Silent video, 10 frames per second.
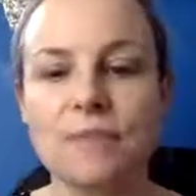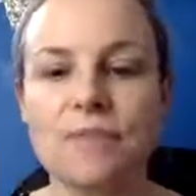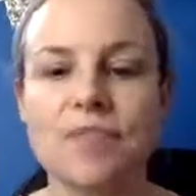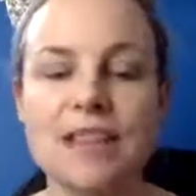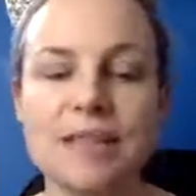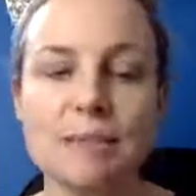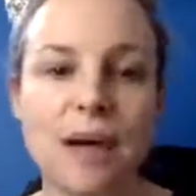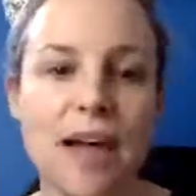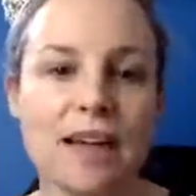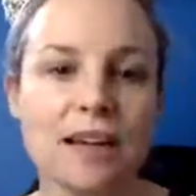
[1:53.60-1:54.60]
this
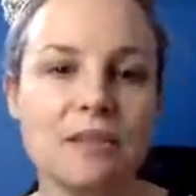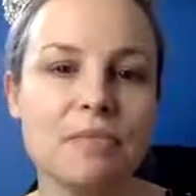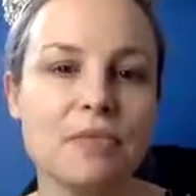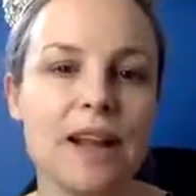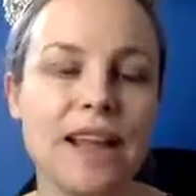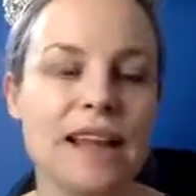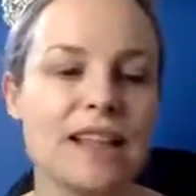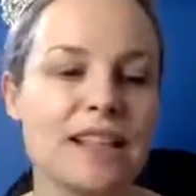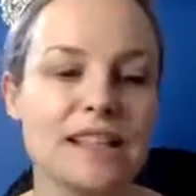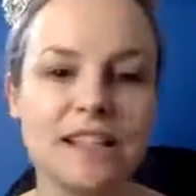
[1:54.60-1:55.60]
part of the brain,
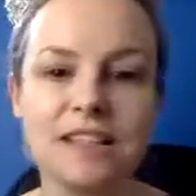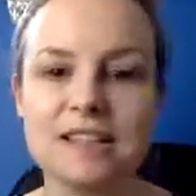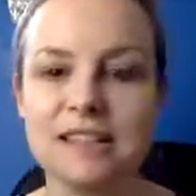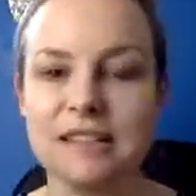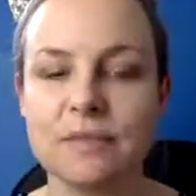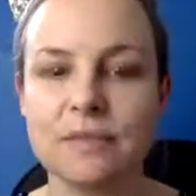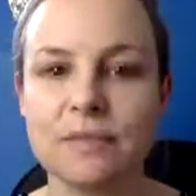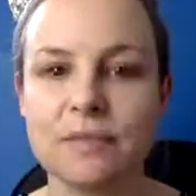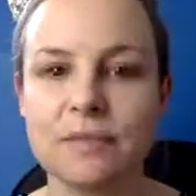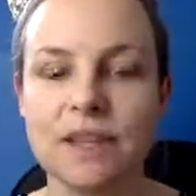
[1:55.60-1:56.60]
it
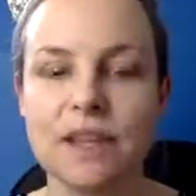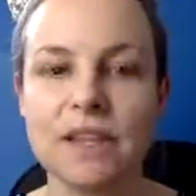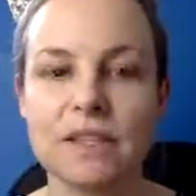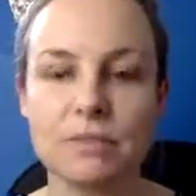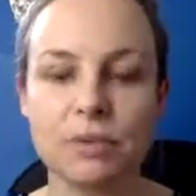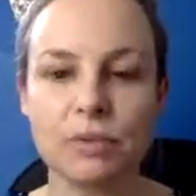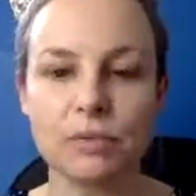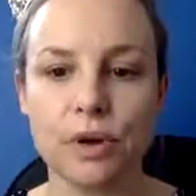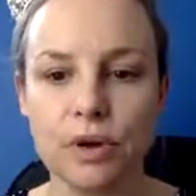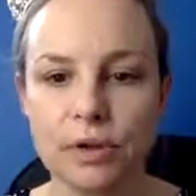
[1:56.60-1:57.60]
is
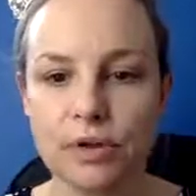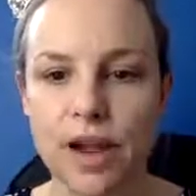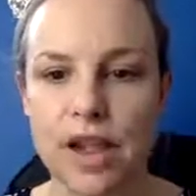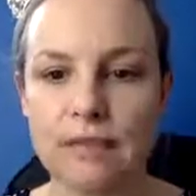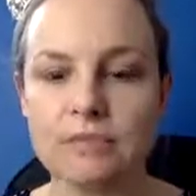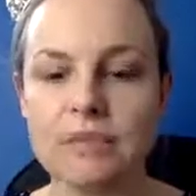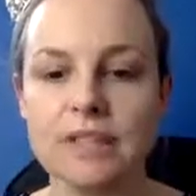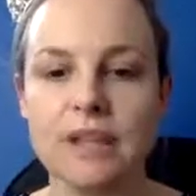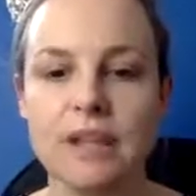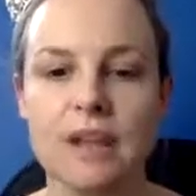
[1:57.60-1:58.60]
programmed
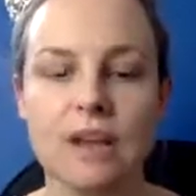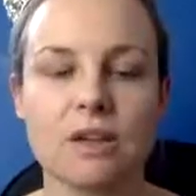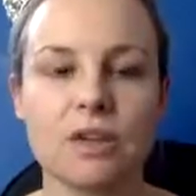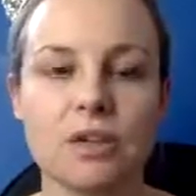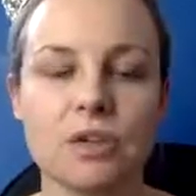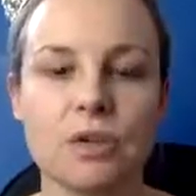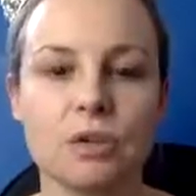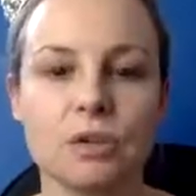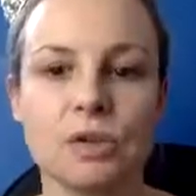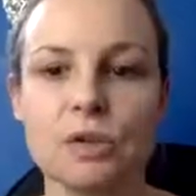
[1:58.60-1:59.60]
to
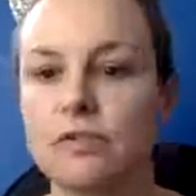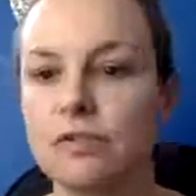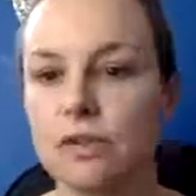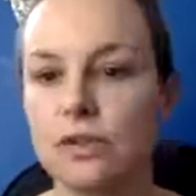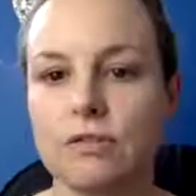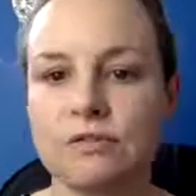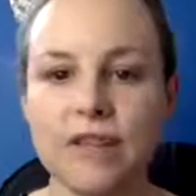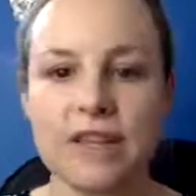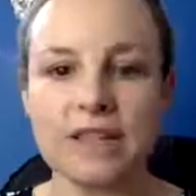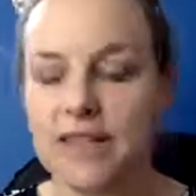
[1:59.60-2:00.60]
look for
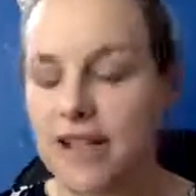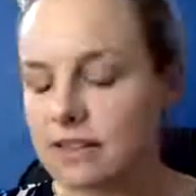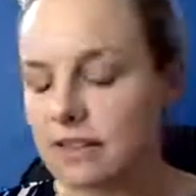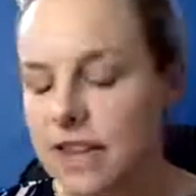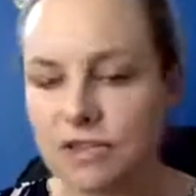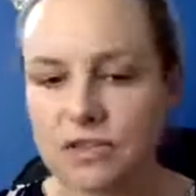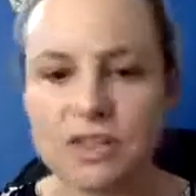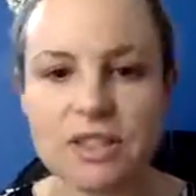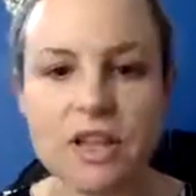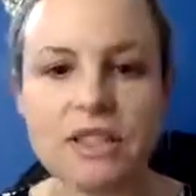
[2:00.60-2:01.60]
fear, doubt, danger,
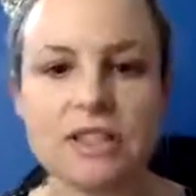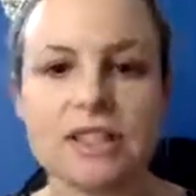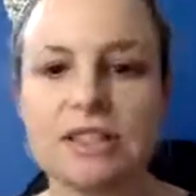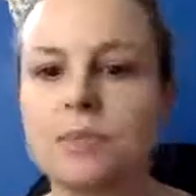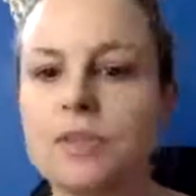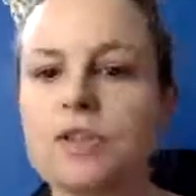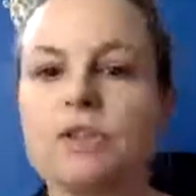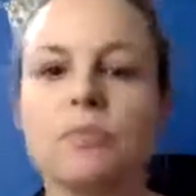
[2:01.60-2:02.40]
uncertainty, suspicion,